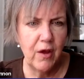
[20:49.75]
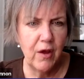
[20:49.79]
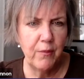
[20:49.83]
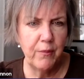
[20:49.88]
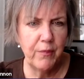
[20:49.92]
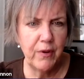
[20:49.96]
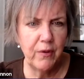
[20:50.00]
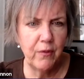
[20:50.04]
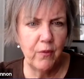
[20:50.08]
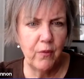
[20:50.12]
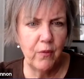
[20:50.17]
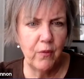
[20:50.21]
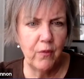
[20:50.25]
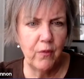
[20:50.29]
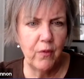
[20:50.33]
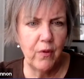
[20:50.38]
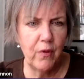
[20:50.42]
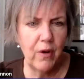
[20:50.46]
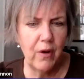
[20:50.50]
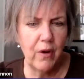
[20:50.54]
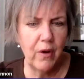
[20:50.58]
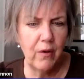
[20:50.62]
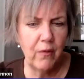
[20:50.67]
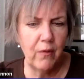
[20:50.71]
But
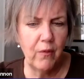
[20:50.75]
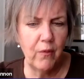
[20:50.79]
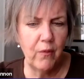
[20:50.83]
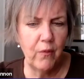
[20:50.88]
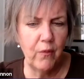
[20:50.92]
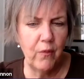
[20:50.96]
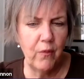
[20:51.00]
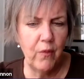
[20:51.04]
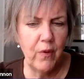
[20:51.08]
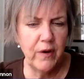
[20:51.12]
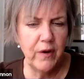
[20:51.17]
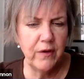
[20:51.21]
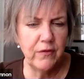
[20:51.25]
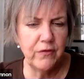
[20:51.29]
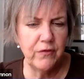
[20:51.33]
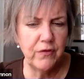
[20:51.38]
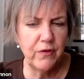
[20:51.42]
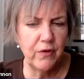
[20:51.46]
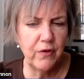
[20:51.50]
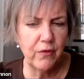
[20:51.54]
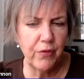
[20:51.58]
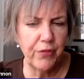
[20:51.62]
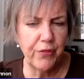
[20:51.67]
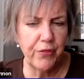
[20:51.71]
what is
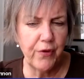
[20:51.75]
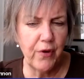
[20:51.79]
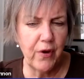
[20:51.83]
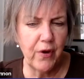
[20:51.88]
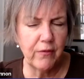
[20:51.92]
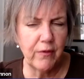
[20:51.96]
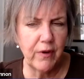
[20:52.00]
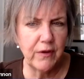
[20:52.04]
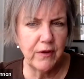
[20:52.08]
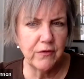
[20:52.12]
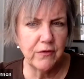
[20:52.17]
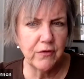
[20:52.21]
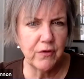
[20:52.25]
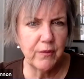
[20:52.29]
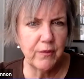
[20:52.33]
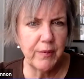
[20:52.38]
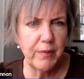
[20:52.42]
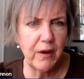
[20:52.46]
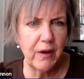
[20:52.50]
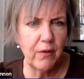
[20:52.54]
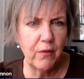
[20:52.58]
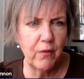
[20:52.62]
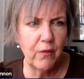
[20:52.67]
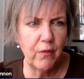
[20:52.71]
your thought, Rachel,
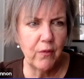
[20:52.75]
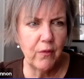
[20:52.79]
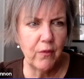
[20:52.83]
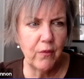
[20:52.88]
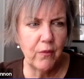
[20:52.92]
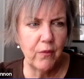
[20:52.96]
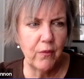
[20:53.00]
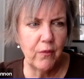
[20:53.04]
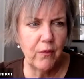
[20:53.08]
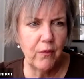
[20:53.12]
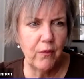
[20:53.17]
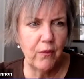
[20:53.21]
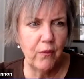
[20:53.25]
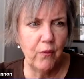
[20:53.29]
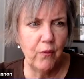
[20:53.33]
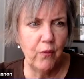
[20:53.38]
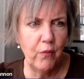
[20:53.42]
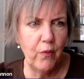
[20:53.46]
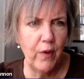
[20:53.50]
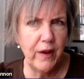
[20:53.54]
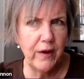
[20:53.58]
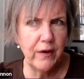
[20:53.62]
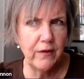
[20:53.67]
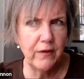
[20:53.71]
about
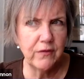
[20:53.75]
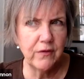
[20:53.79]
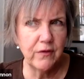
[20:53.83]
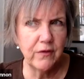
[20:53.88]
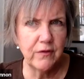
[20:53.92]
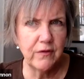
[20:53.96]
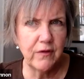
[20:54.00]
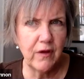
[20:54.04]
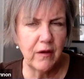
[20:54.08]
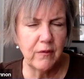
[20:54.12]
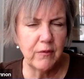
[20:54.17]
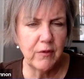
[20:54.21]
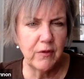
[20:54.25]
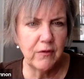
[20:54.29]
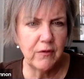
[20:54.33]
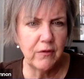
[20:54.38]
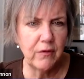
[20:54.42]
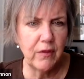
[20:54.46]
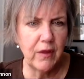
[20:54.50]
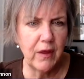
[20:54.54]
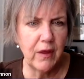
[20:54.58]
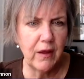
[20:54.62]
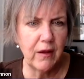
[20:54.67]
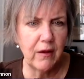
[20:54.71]
when is a good time to do
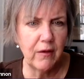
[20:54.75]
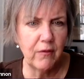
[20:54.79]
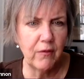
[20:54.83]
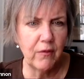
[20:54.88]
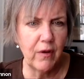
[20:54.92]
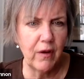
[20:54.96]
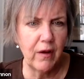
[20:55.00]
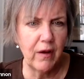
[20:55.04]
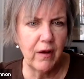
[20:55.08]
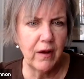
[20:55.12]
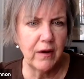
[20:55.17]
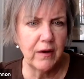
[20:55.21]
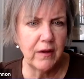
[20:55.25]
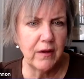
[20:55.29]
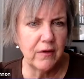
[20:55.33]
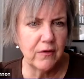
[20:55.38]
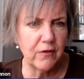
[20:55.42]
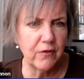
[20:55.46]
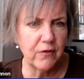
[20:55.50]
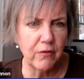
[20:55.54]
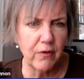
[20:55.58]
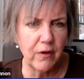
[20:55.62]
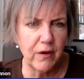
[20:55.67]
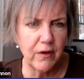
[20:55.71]
that? How do you
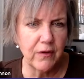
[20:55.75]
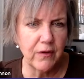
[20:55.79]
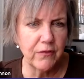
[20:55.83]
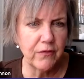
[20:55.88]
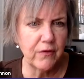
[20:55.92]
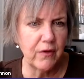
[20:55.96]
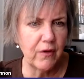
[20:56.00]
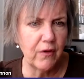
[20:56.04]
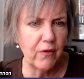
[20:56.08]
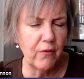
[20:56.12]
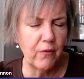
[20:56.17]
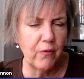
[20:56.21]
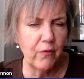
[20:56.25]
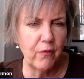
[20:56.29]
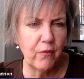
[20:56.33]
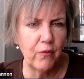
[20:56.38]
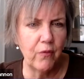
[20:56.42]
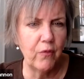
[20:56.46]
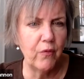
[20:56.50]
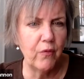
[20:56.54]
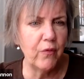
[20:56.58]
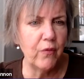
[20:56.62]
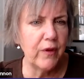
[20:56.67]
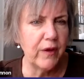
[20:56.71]
trust?
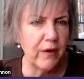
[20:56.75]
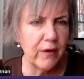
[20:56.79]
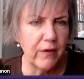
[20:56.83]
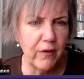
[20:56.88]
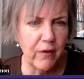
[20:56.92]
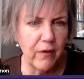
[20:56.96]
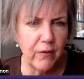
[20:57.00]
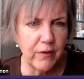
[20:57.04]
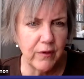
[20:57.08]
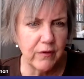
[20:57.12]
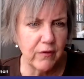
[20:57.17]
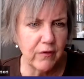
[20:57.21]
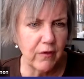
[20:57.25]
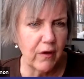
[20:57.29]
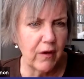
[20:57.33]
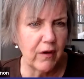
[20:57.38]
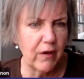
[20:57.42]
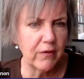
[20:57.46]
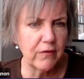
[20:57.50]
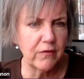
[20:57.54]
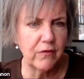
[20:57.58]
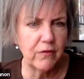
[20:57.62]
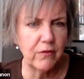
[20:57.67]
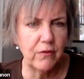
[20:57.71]
Who do you go and
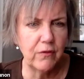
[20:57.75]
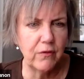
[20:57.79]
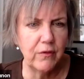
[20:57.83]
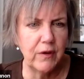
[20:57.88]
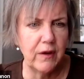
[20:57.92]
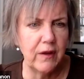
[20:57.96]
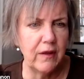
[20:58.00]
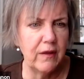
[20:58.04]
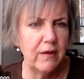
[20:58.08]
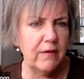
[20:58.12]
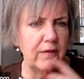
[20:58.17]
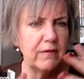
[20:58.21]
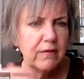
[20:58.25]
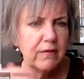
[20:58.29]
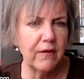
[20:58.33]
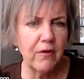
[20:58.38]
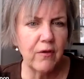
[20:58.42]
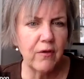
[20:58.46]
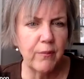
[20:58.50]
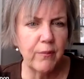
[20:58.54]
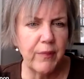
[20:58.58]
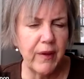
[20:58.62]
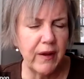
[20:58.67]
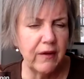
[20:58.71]
talk to? And is there
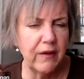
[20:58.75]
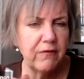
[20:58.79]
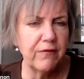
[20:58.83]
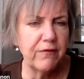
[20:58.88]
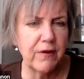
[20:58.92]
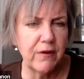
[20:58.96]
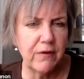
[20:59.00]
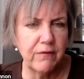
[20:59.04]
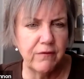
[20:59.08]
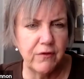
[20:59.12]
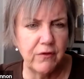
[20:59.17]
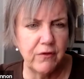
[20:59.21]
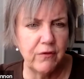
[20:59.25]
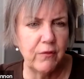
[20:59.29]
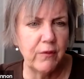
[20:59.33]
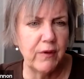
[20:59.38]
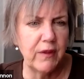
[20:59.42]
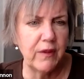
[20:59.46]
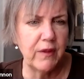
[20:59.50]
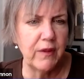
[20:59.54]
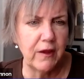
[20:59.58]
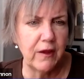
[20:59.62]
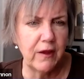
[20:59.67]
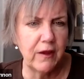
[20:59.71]
a benefit of doing
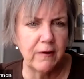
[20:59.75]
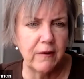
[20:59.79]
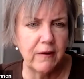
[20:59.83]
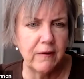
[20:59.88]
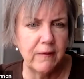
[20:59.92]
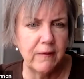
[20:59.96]
that?